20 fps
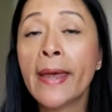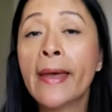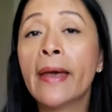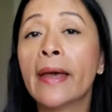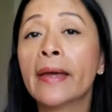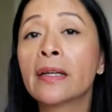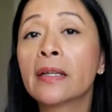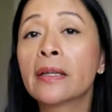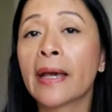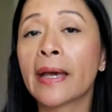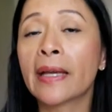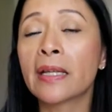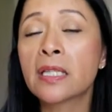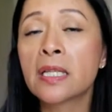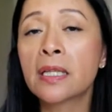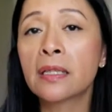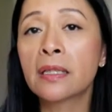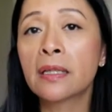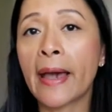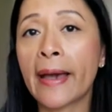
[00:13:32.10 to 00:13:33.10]
And
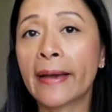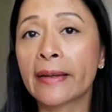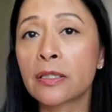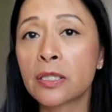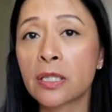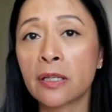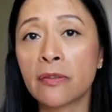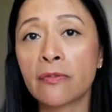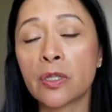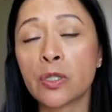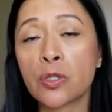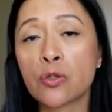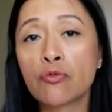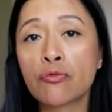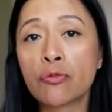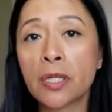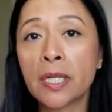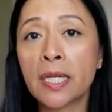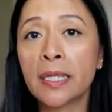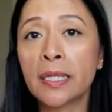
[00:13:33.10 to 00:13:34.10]
getting active is
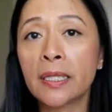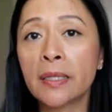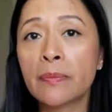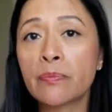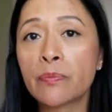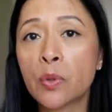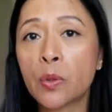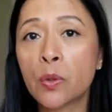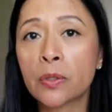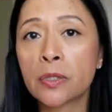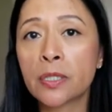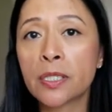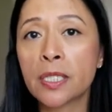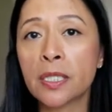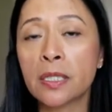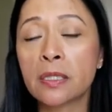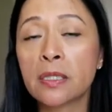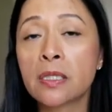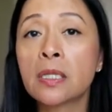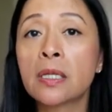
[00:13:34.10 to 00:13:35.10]
really
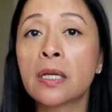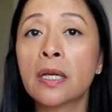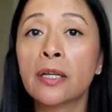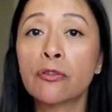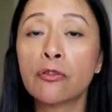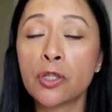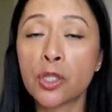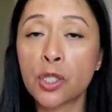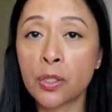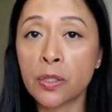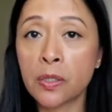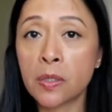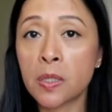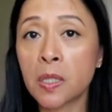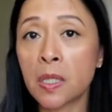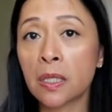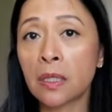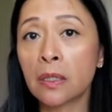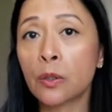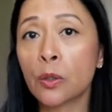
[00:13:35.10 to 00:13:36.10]
important in
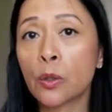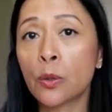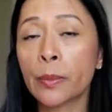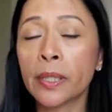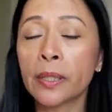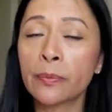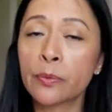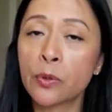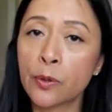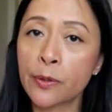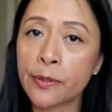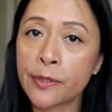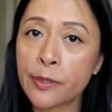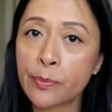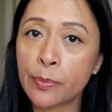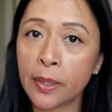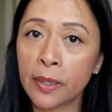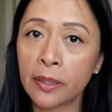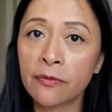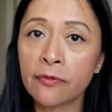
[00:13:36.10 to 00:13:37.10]
reducing your menopause
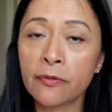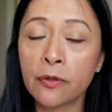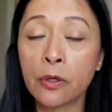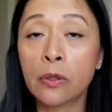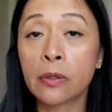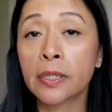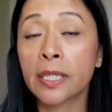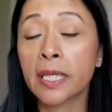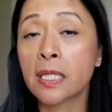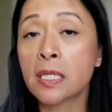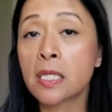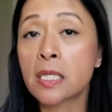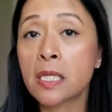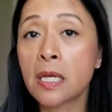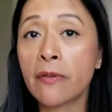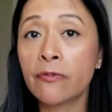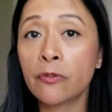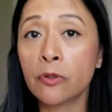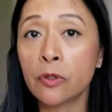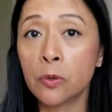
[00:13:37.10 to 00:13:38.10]
brain fog in
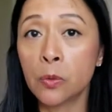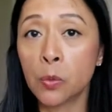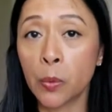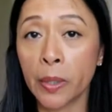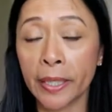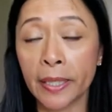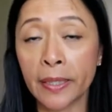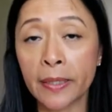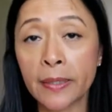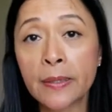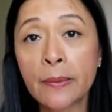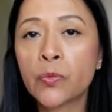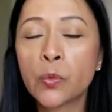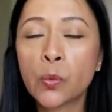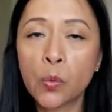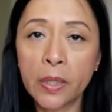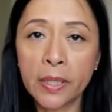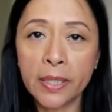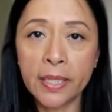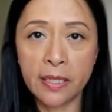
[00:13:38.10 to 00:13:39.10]
several ways.
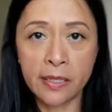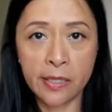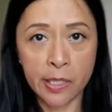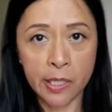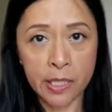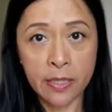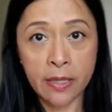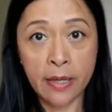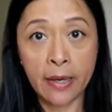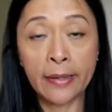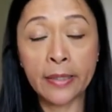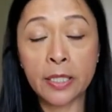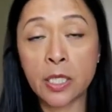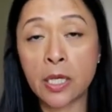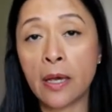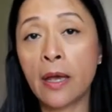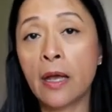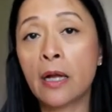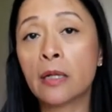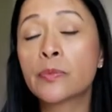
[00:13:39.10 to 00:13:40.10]
One is that it
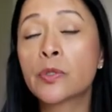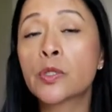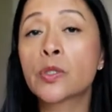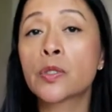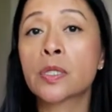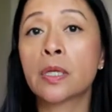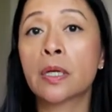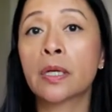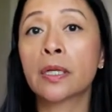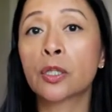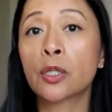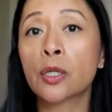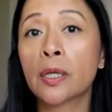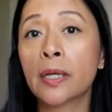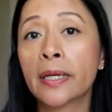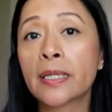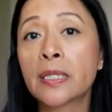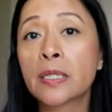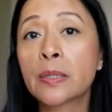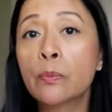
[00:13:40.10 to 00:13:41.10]
helps to
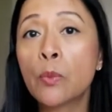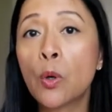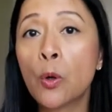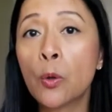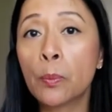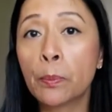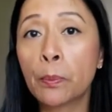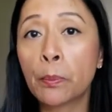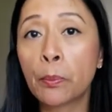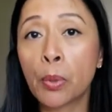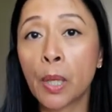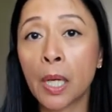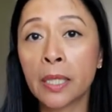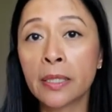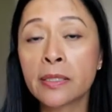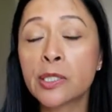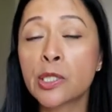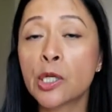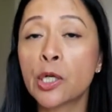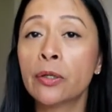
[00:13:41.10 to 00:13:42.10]
circulate more
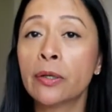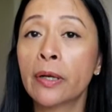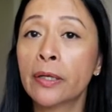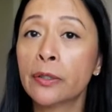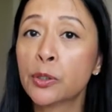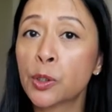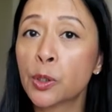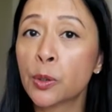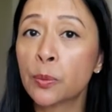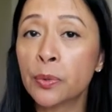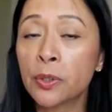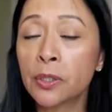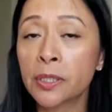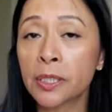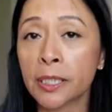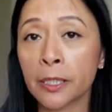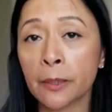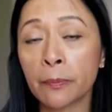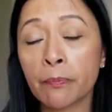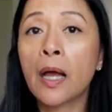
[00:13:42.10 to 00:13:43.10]
blood around your
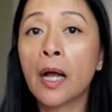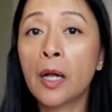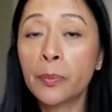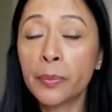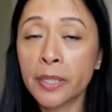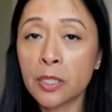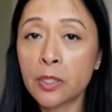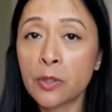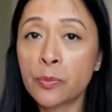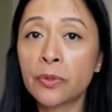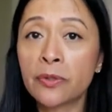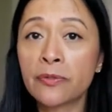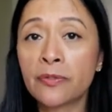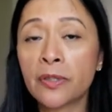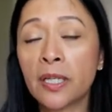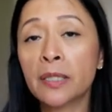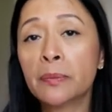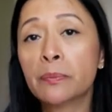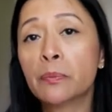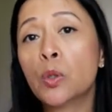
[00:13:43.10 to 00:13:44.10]
body, helping to
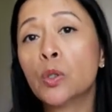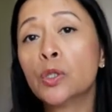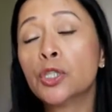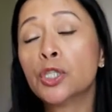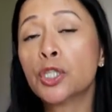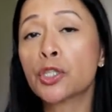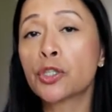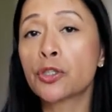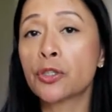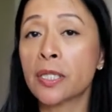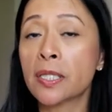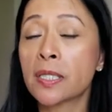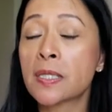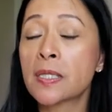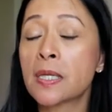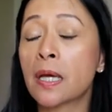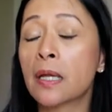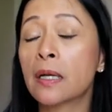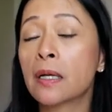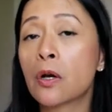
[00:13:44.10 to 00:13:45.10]
provide more nutrients
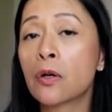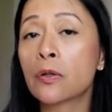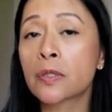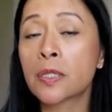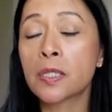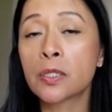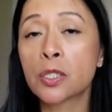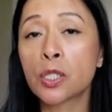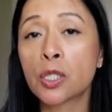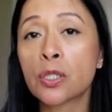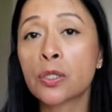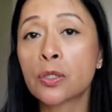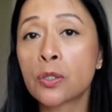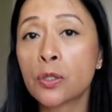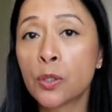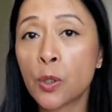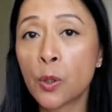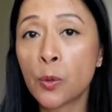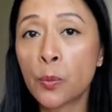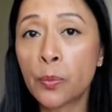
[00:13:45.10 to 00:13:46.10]
and oxygen to
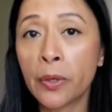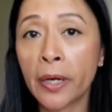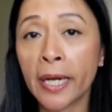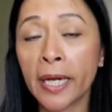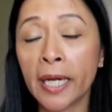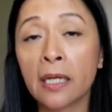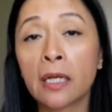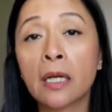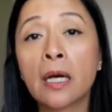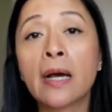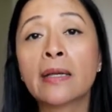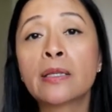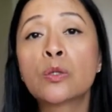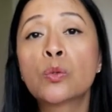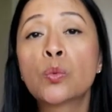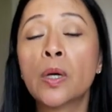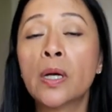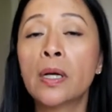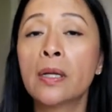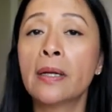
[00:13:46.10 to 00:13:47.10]
your brain, as
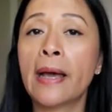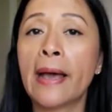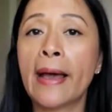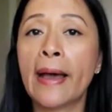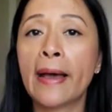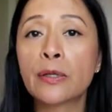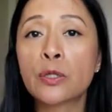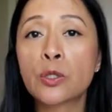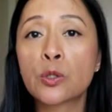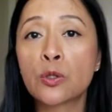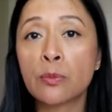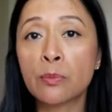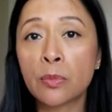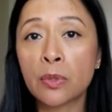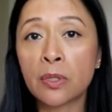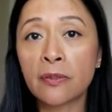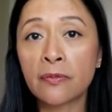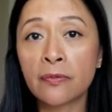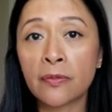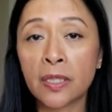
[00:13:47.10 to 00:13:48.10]
well as
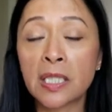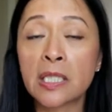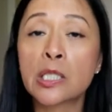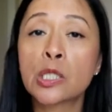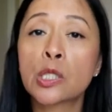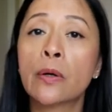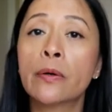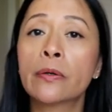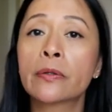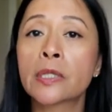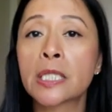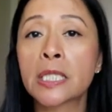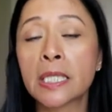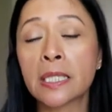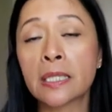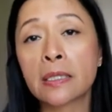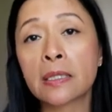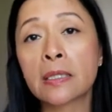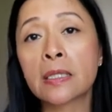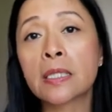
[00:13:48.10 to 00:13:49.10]
removing
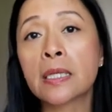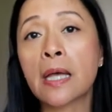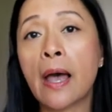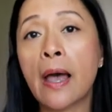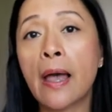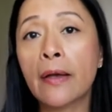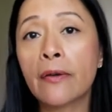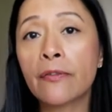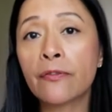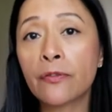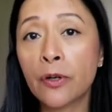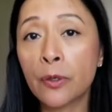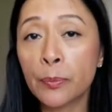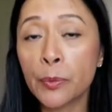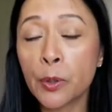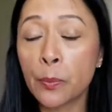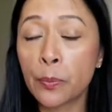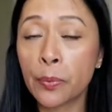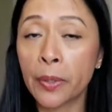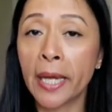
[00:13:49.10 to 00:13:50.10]
toxins from
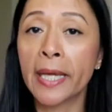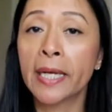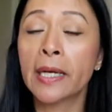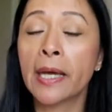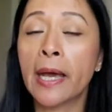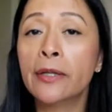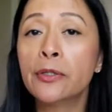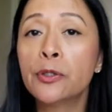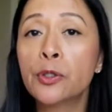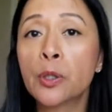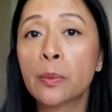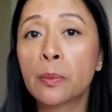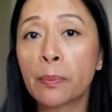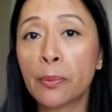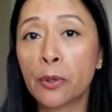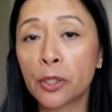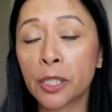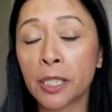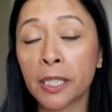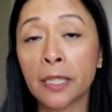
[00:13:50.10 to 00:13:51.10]
your brain and your
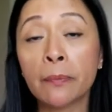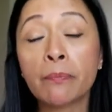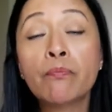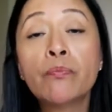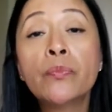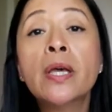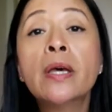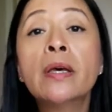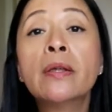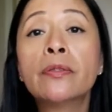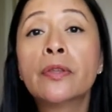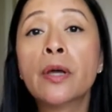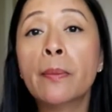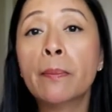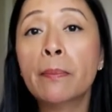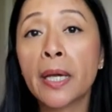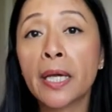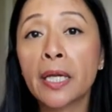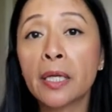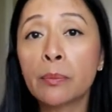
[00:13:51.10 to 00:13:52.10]
body that
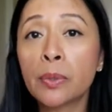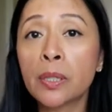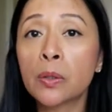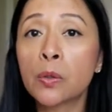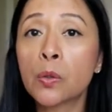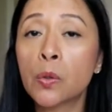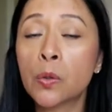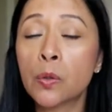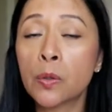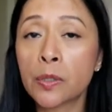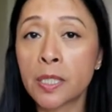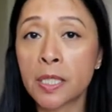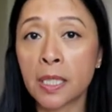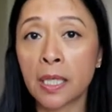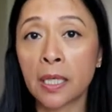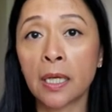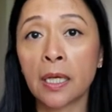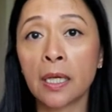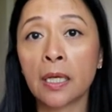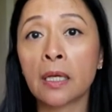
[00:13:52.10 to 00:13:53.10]
may be
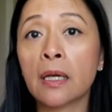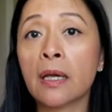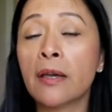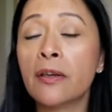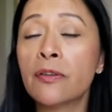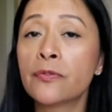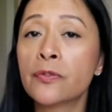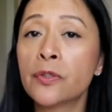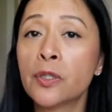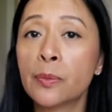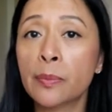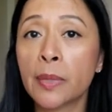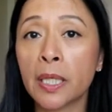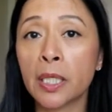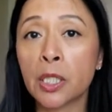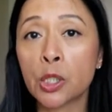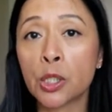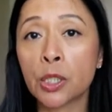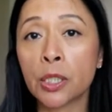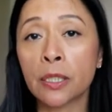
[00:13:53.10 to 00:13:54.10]
causing
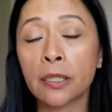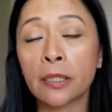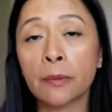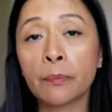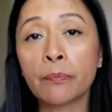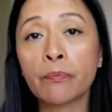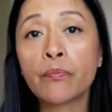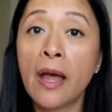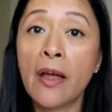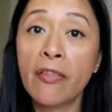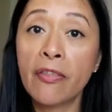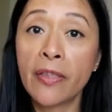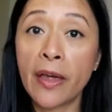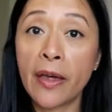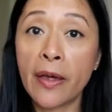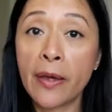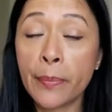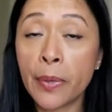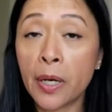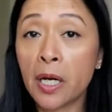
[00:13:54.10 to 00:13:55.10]
inflammation and
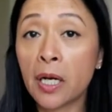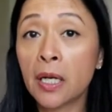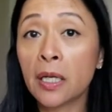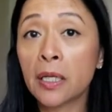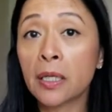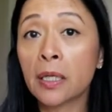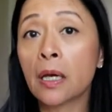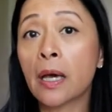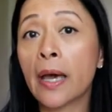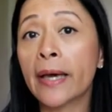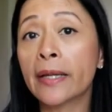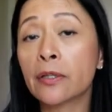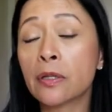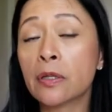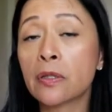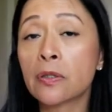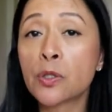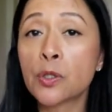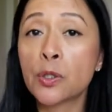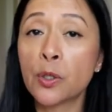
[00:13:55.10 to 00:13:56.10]
thereby
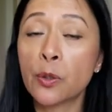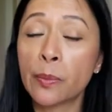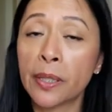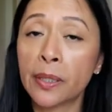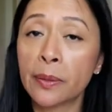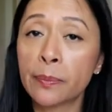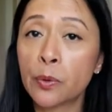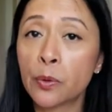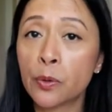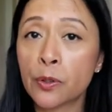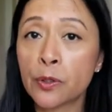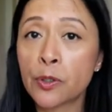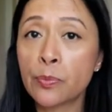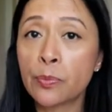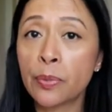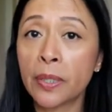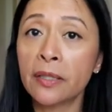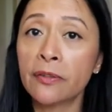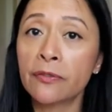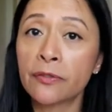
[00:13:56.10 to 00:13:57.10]
adding to your menopause
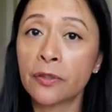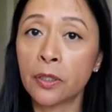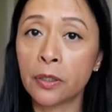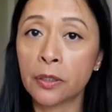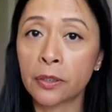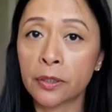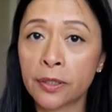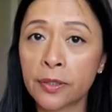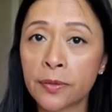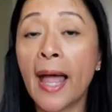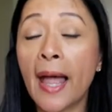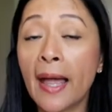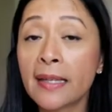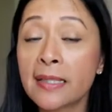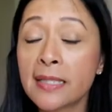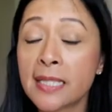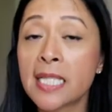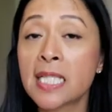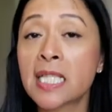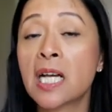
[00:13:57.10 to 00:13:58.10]
brain fog.
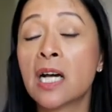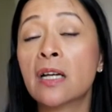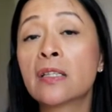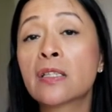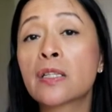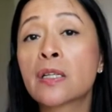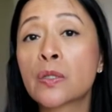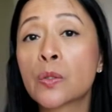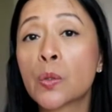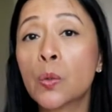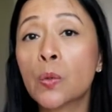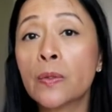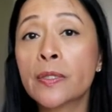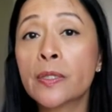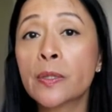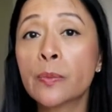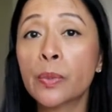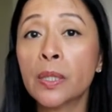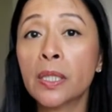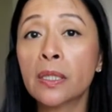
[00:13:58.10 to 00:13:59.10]
Exercise has
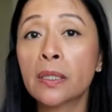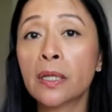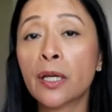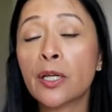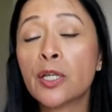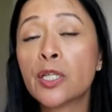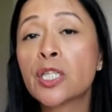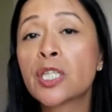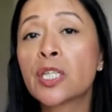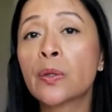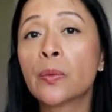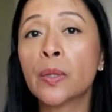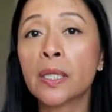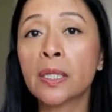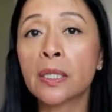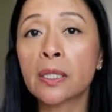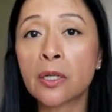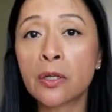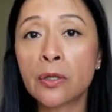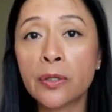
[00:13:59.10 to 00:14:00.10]
also been known to
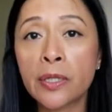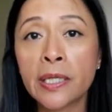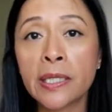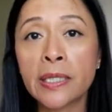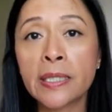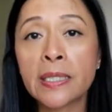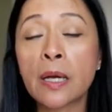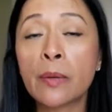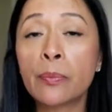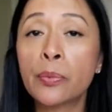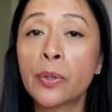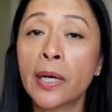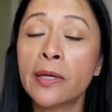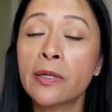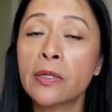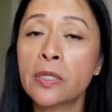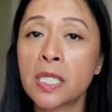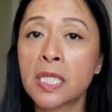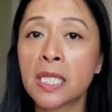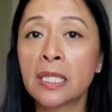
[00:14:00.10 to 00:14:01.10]
increase a
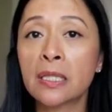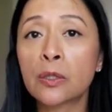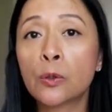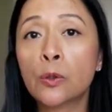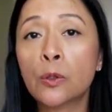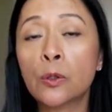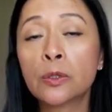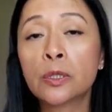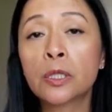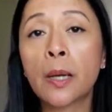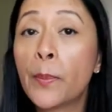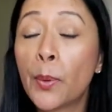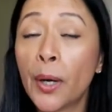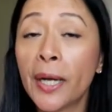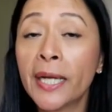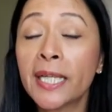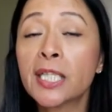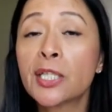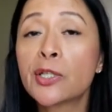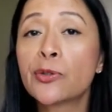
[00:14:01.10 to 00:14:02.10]
protein called
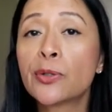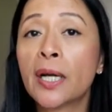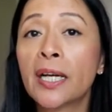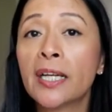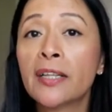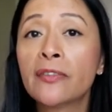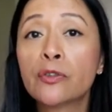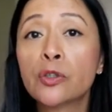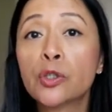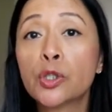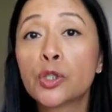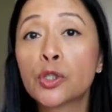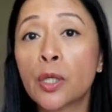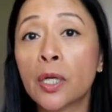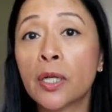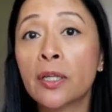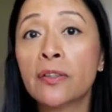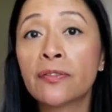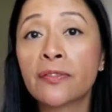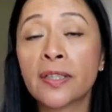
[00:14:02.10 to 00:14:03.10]
brain-derived
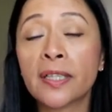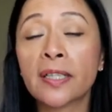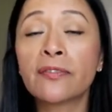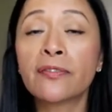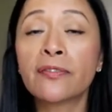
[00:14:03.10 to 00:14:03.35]
neurotrophic